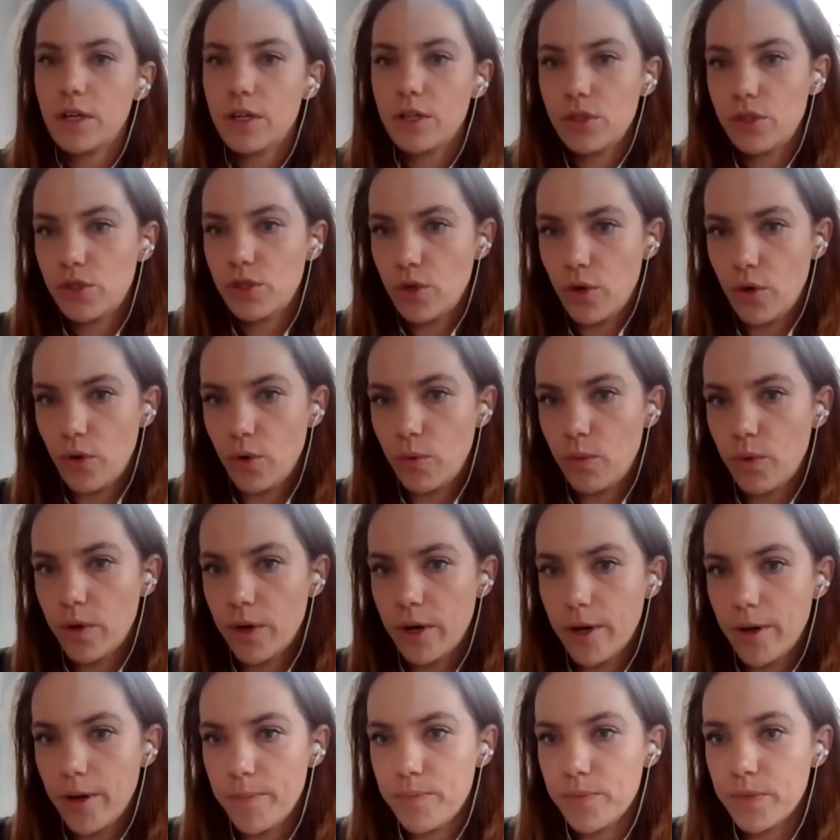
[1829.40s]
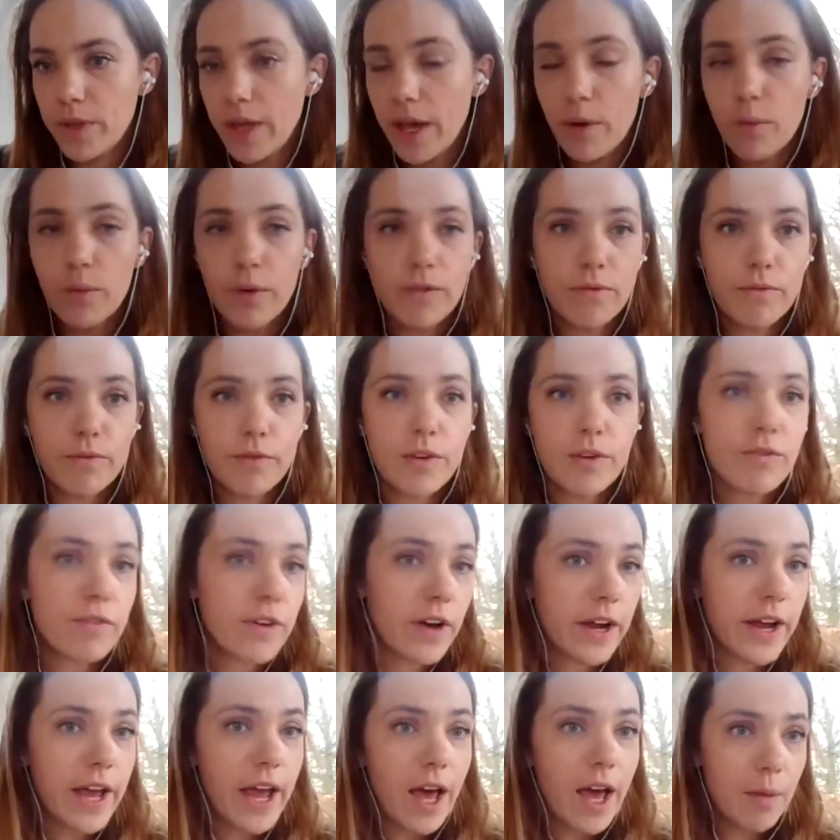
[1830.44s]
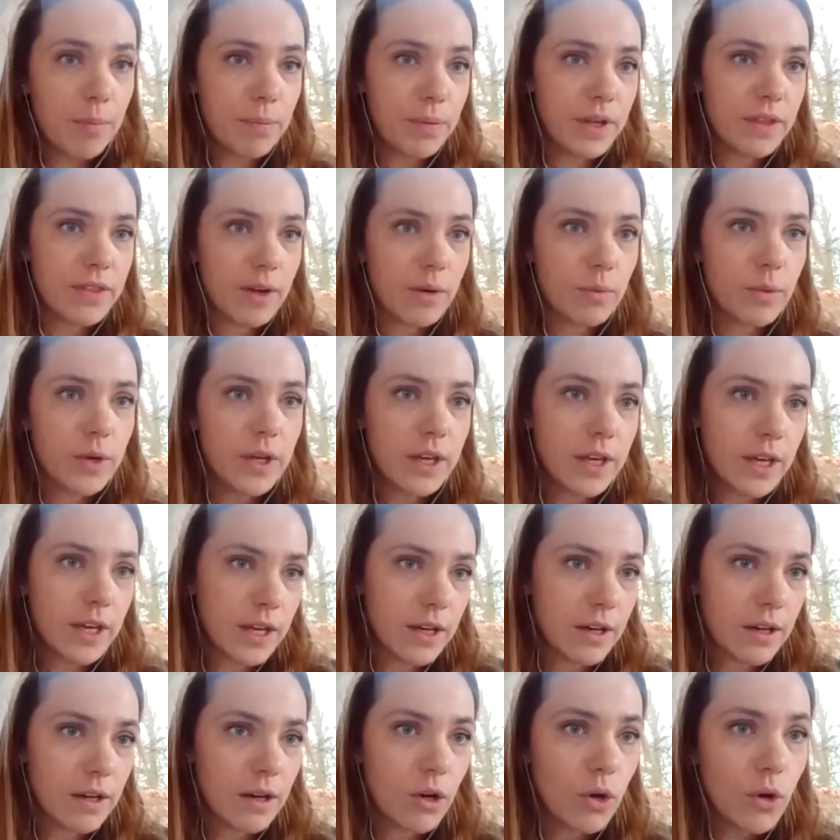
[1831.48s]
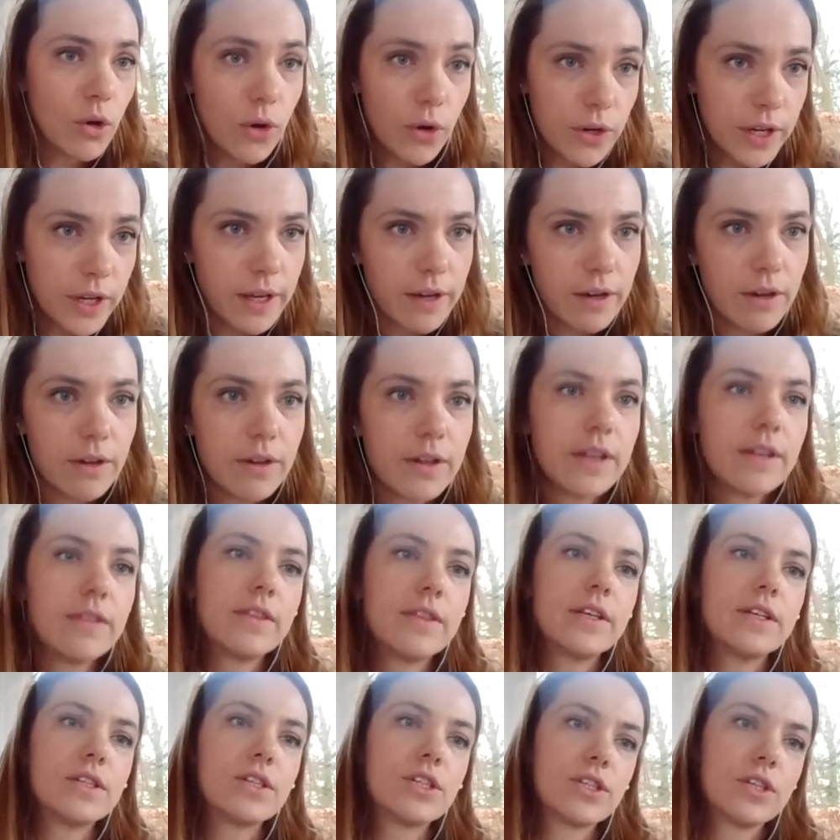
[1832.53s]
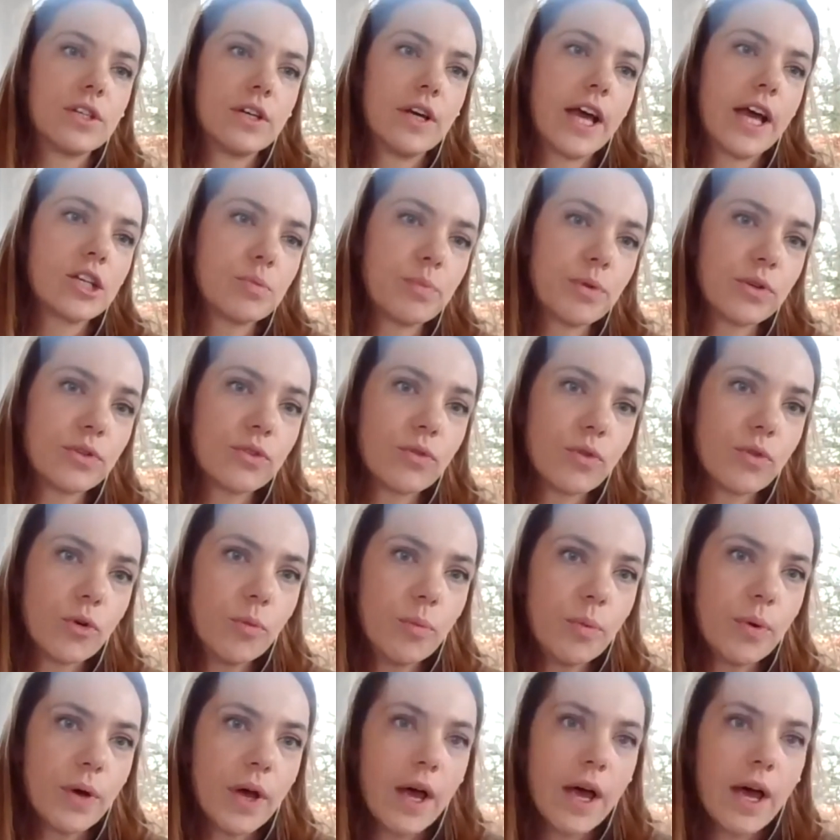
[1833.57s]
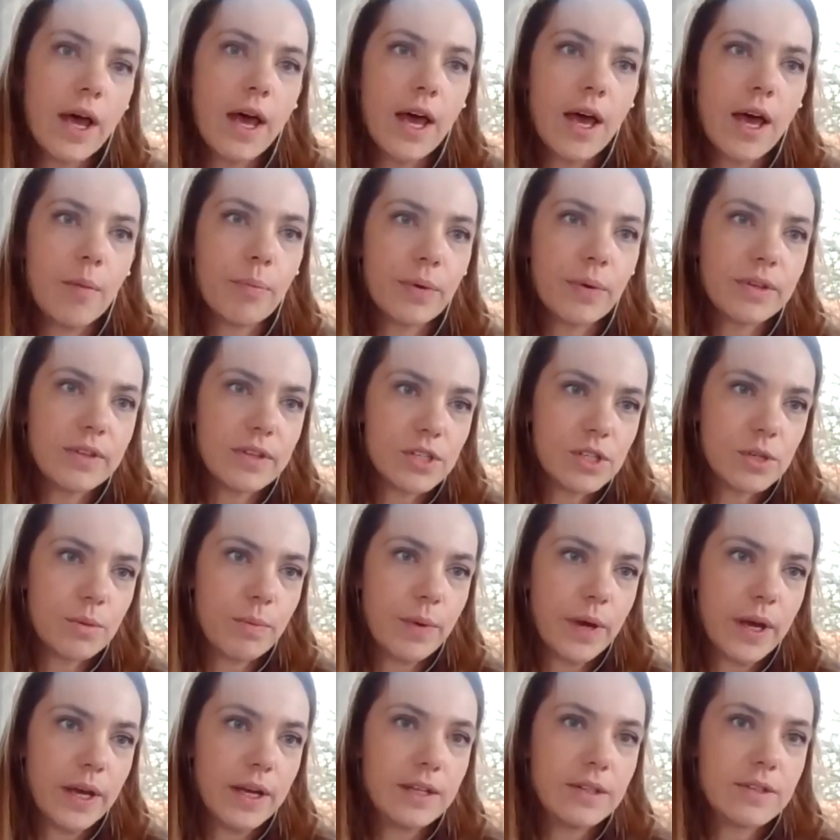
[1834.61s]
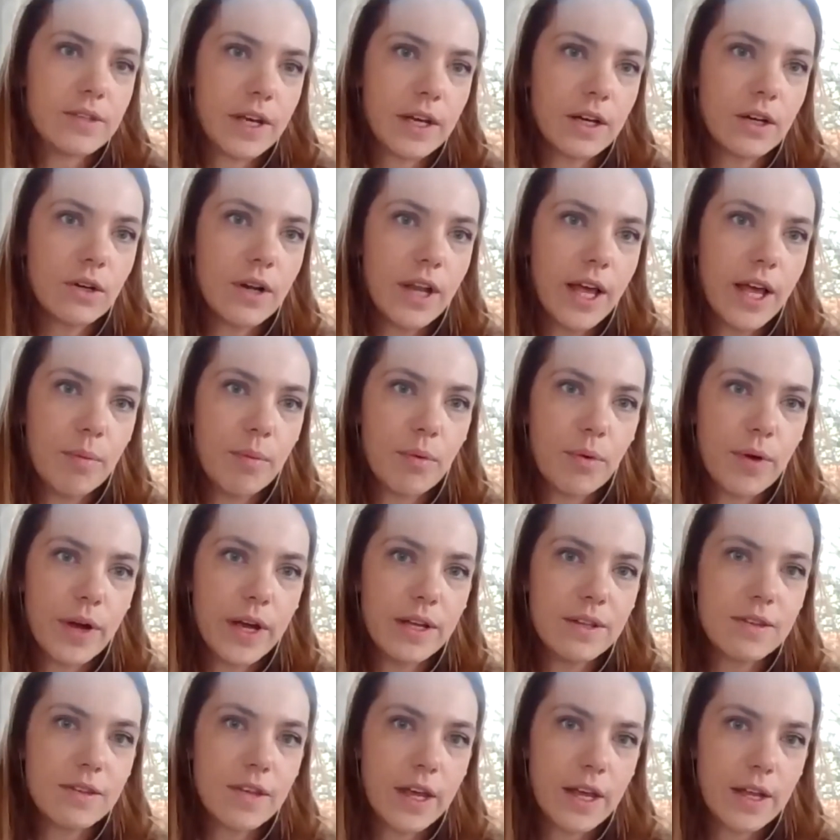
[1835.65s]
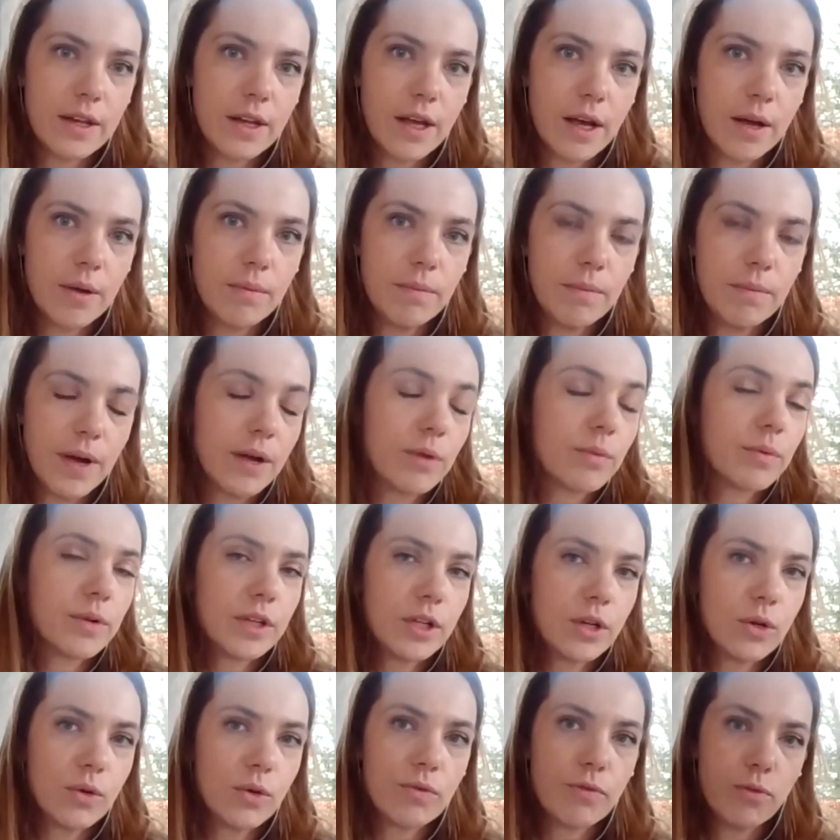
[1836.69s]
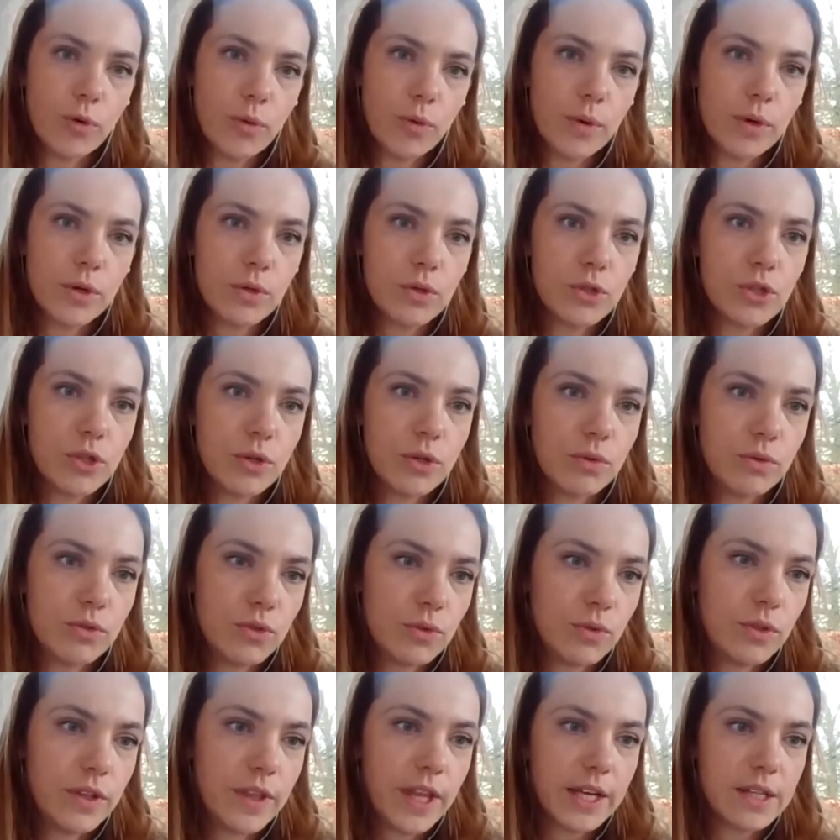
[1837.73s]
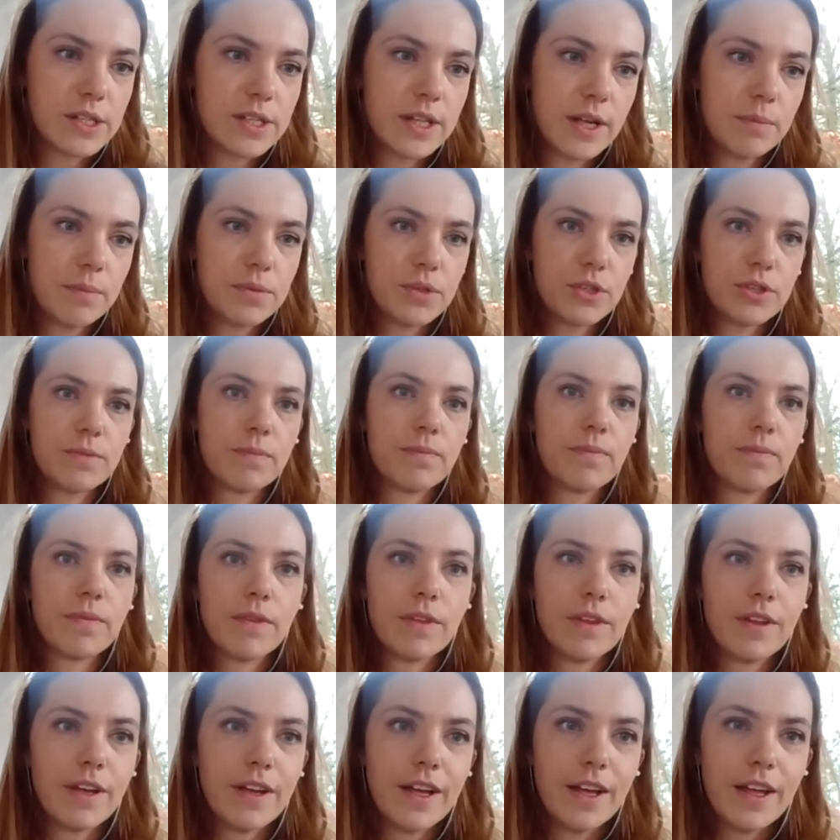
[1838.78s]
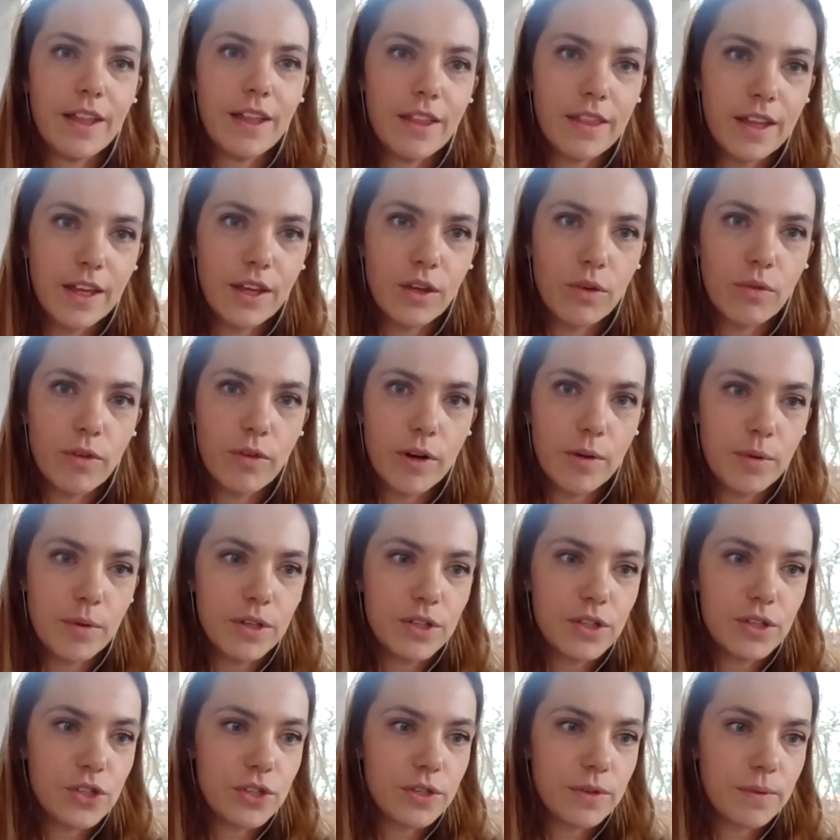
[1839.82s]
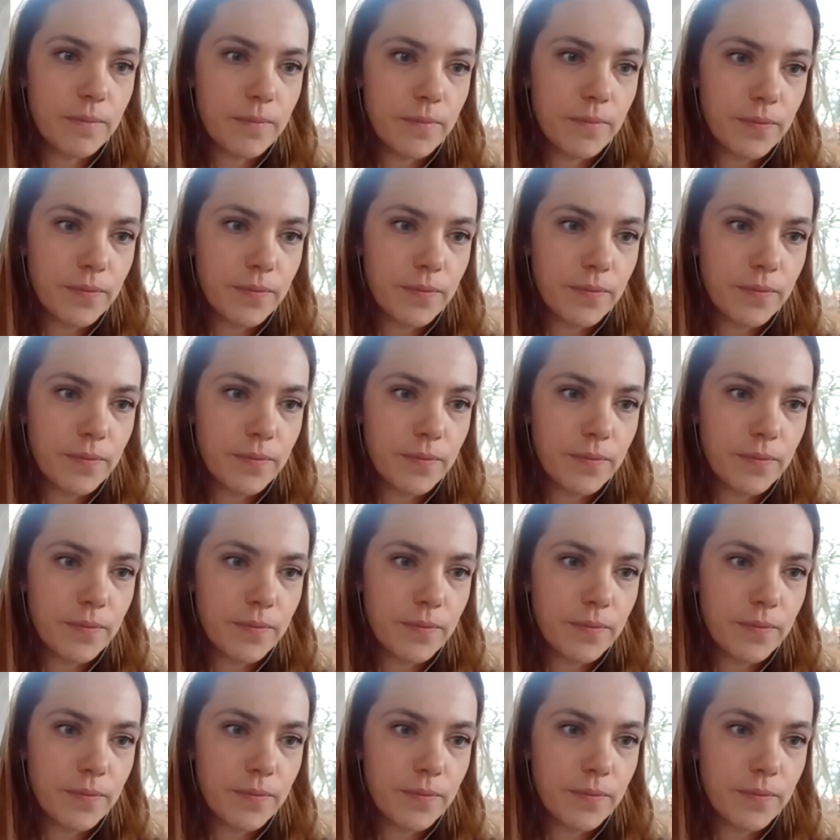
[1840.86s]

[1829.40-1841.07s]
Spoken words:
So we're very happy that we can learn here in this expert group and participate and collaborate. And I really look forward also to the next steps. Thank you very much.